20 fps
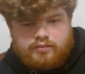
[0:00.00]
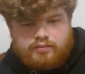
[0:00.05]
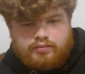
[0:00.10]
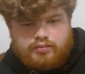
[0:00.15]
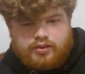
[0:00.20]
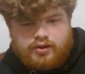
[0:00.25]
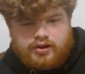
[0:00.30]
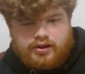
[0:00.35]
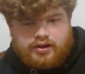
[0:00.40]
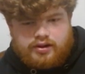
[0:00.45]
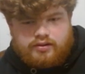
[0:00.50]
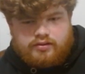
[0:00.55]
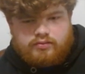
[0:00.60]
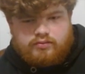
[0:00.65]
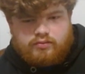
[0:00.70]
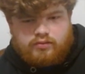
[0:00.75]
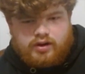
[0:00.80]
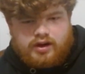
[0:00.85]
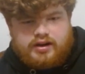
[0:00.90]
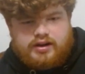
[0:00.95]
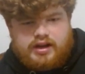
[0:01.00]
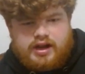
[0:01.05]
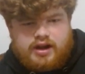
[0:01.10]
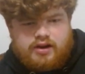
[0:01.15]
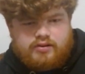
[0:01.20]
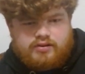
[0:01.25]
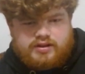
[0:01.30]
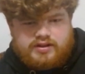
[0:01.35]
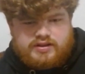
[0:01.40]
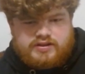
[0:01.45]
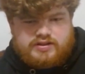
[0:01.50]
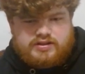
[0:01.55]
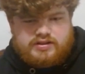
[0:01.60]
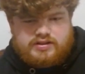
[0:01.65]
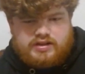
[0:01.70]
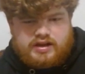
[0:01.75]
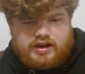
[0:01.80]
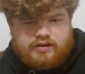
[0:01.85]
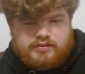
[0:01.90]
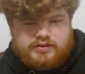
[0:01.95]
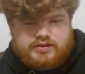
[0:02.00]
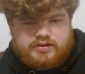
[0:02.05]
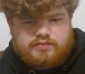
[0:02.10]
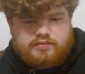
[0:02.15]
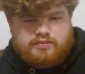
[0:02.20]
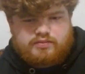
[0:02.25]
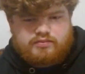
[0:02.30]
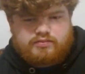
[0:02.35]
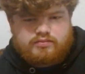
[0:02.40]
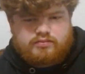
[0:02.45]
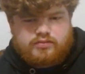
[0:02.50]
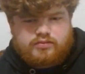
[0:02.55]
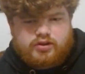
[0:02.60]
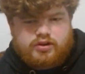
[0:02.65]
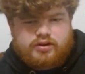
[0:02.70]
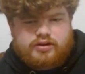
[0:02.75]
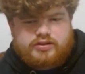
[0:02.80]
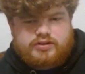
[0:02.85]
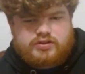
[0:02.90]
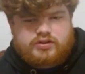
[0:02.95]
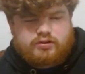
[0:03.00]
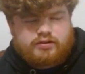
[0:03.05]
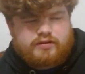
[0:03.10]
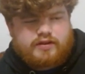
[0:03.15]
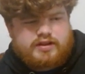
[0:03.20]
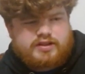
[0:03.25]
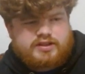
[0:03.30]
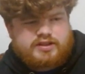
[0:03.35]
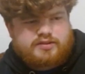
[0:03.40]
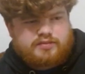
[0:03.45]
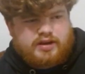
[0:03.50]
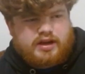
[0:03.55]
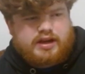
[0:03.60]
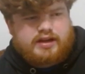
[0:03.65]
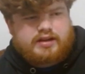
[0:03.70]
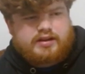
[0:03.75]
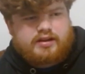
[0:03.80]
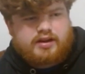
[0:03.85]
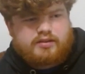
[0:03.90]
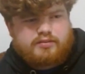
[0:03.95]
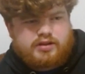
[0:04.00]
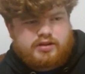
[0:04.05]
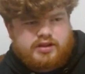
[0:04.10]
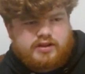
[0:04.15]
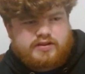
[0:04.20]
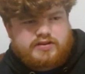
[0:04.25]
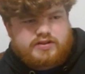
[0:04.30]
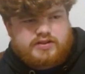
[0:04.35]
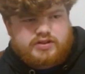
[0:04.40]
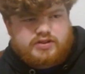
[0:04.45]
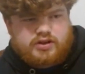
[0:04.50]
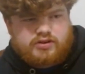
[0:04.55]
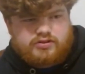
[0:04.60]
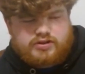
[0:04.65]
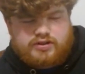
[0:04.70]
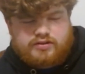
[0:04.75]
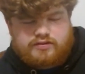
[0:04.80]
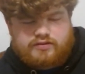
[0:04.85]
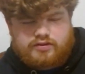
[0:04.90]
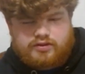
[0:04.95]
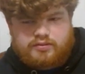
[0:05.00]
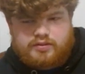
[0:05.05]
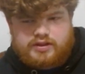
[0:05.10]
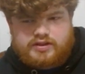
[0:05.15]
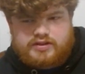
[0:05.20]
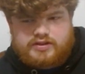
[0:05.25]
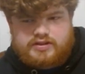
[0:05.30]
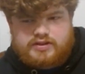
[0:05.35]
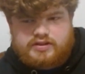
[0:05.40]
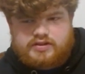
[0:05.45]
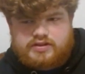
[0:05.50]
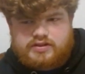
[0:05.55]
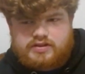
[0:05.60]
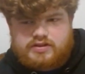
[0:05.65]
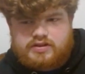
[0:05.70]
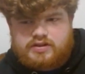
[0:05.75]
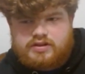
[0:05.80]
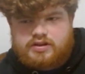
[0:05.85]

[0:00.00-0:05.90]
But right now he's out to look sort of as the bad guy because he's coaching for the Pistons.